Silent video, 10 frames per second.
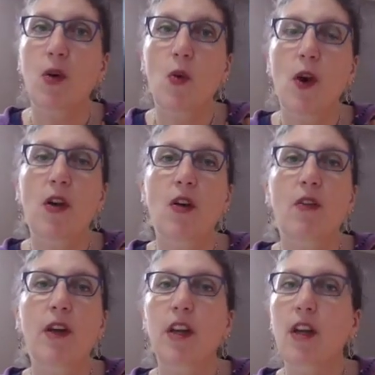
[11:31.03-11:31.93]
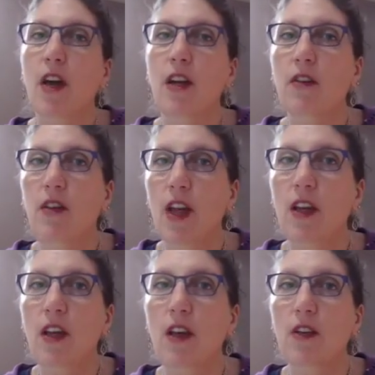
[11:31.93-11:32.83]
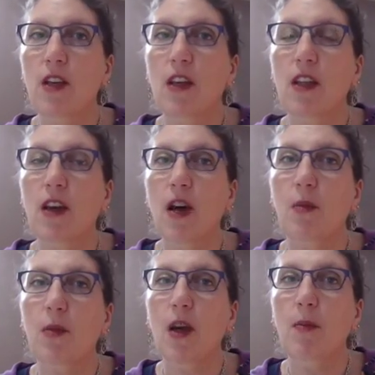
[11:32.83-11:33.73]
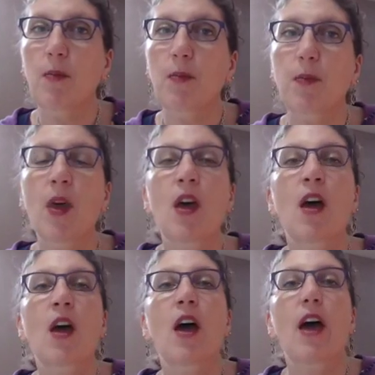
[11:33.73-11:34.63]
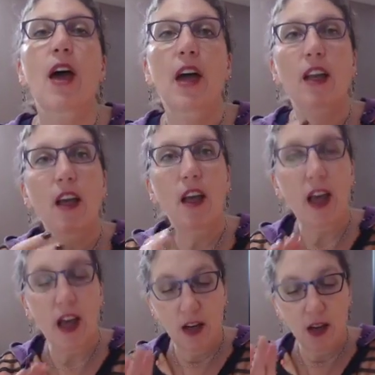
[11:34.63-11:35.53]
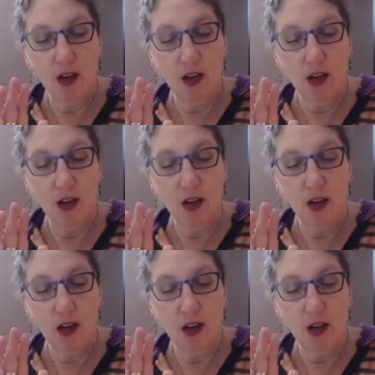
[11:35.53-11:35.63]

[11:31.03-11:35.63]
be aware of any kind of negativity that comes up, and